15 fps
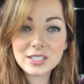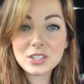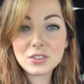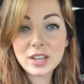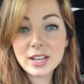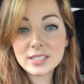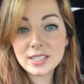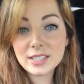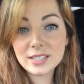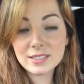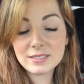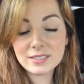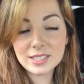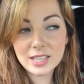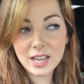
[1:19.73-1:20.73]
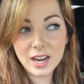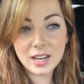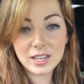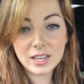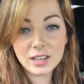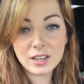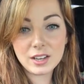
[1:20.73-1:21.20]
So that's a
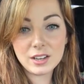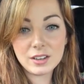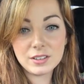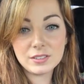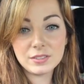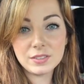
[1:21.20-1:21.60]
sign of